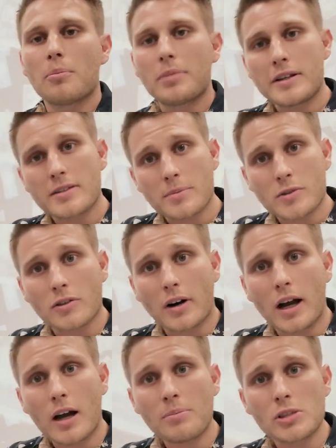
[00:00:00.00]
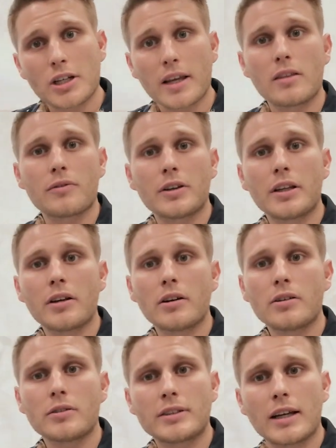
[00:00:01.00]
Please subscribe, share the
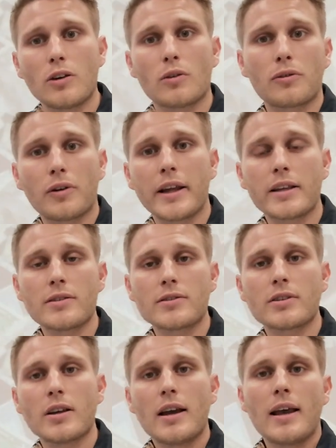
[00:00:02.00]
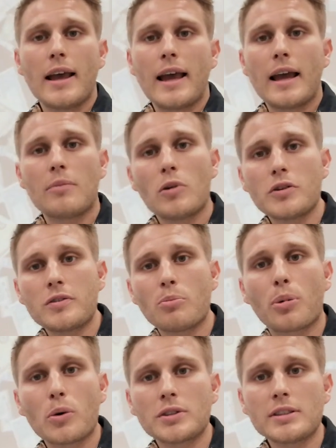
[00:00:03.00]
video, tell your friends, and most
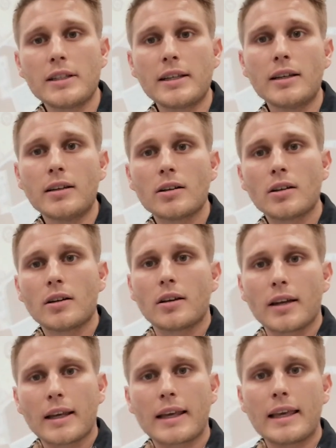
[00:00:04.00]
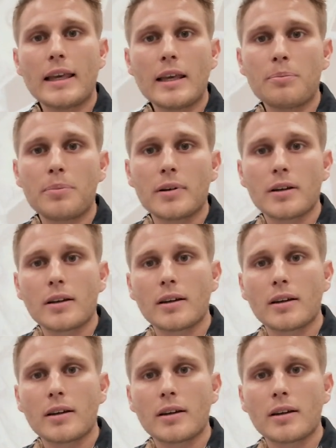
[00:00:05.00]
importantly, keep